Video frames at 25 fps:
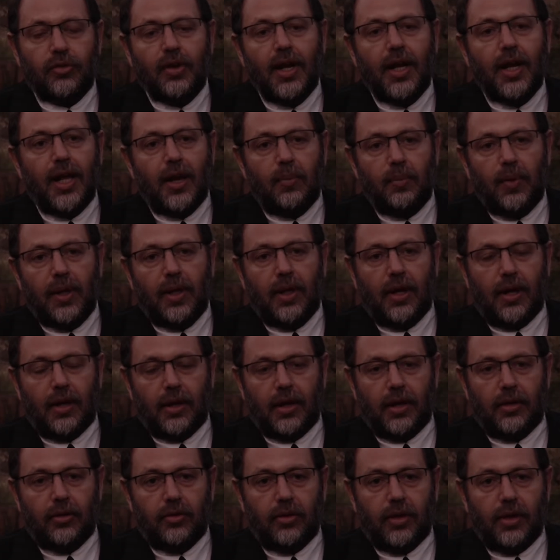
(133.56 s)
really happening in our
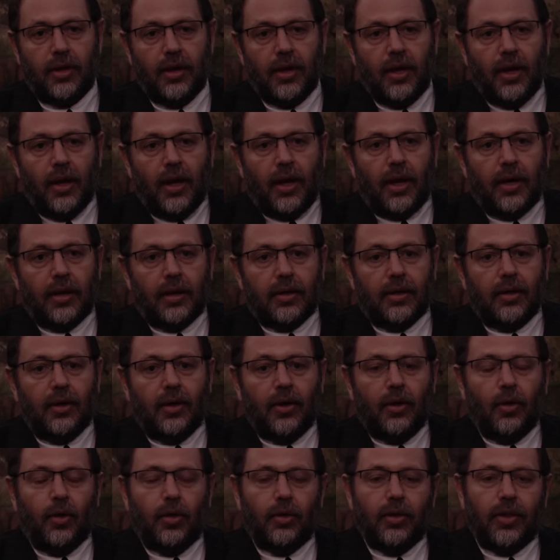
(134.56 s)
country,
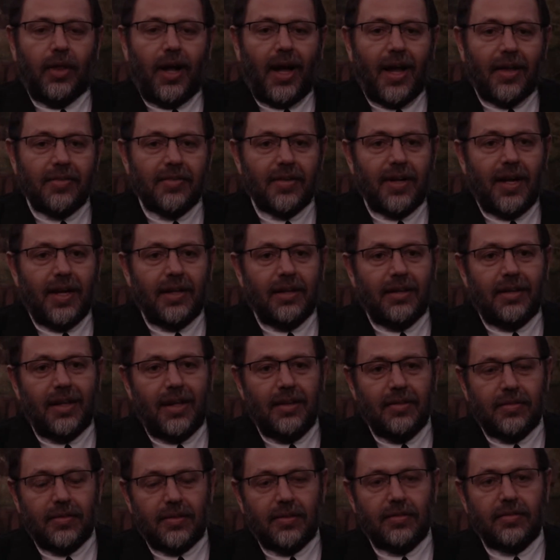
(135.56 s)
the isolated
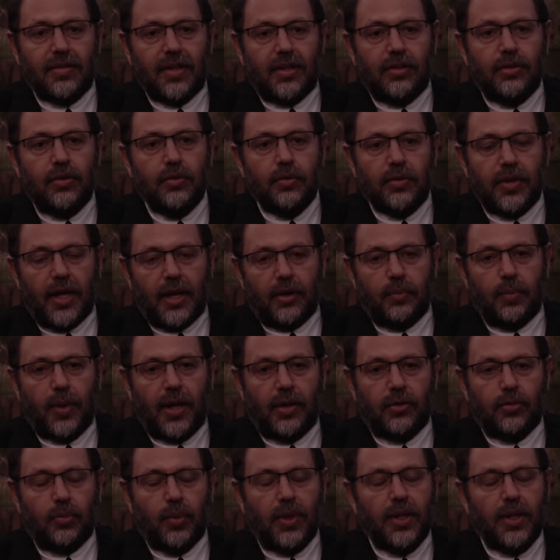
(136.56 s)
incidents that do take place,